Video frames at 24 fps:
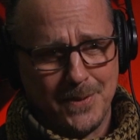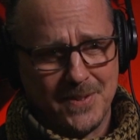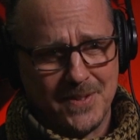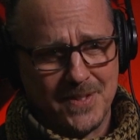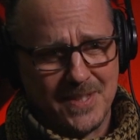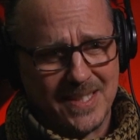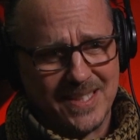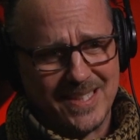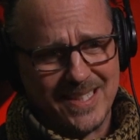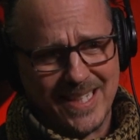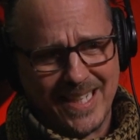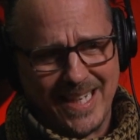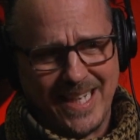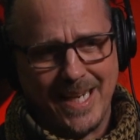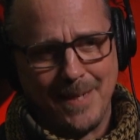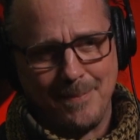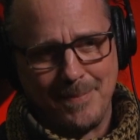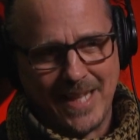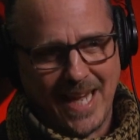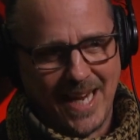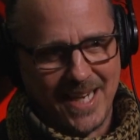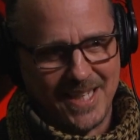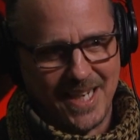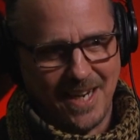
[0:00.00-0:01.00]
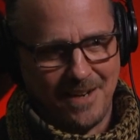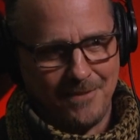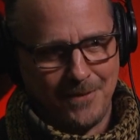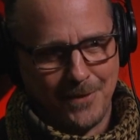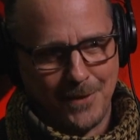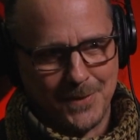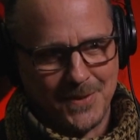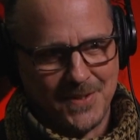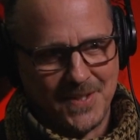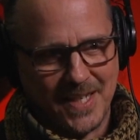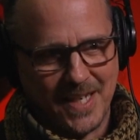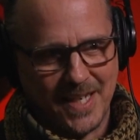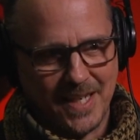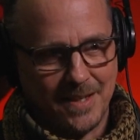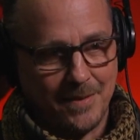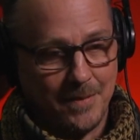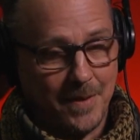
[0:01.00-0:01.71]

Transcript: is to keep that diversity.